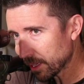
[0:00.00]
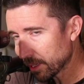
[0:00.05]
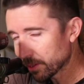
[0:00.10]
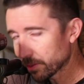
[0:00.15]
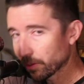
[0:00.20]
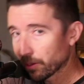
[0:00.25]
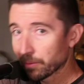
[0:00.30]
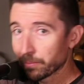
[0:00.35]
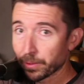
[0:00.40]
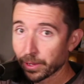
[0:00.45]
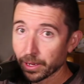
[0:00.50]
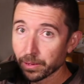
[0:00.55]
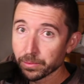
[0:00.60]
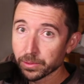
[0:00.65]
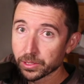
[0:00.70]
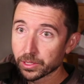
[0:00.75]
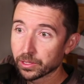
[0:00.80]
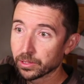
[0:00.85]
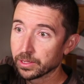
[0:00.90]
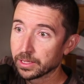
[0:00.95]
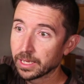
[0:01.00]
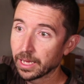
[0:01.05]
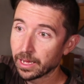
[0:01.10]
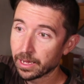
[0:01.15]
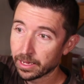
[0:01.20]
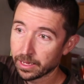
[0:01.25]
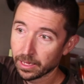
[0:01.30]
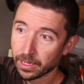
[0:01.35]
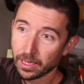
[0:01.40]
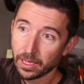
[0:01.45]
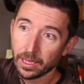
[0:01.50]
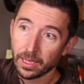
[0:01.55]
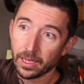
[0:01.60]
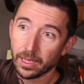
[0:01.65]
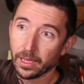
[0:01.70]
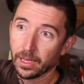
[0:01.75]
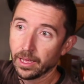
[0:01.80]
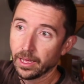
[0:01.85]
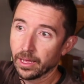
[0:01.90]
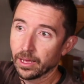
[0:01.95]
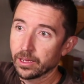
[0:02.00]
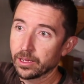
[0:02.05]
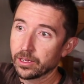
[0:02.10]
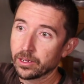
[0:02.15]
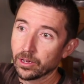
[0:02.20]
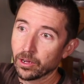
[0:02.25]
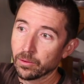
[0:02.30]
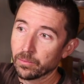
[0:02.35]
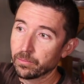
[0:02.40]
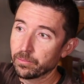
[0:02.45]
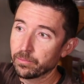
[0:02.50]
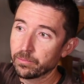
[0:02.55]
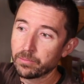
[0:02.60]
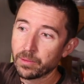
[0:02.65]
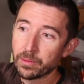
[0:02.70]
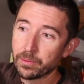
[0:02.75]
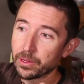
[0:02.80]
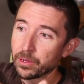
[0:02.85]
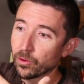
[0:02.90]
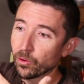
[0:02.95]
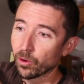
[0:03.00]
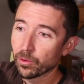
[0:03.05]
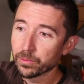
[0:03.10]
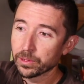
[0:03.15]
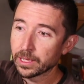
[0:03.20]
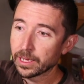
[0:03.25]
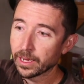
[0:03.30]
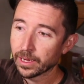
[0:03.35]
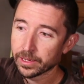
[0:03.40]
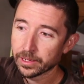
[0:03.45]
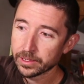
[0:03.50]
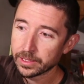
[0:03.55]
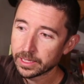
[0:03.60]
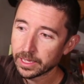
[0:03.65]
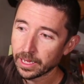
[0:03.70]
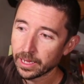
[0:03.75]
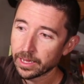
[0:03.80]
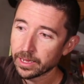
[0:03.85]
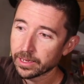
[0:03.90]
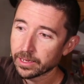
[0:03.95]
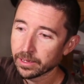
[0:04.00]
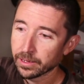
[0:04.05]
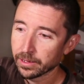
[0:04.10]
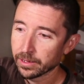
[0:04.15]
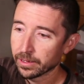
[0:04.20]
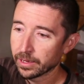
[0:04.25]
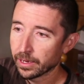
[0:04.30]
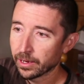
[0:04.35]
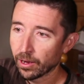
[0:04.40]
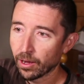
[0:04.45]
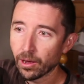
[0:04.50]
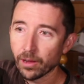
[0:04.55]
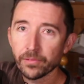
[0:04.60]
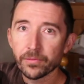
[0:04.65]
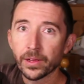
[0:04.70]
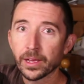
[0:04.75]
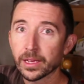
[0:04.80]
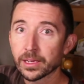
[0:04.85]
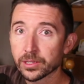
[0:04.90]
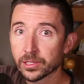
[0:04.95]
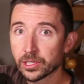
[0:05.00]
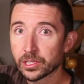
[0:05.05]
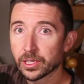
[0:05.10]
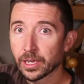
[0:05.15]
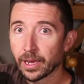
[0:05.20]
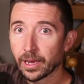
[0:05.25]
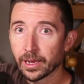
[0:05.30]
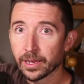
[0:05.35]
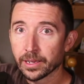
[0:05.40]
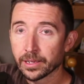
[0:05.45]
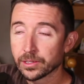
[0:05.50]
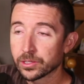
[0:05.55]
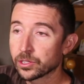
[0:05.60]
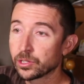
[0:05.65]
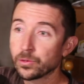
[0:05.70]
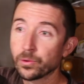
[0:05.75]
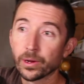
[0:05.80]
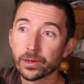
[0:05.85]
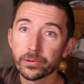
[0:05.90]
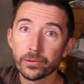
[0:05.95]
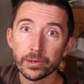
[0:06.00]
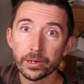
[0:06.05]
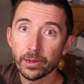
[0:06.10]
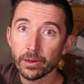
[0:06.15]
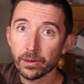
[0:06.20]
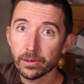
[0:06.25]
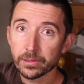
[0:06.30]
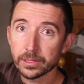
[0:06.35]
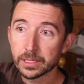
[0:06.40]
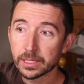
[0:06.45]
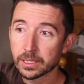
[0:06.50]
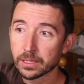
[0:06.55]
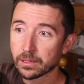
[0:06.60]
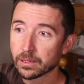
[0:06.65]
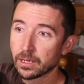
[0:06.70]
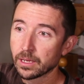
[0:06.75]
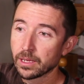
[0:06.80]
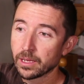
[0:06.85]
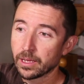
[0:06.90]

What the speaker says: So I'd be able to take, you know, maybe normally I could take an offhand shot at 200 yards.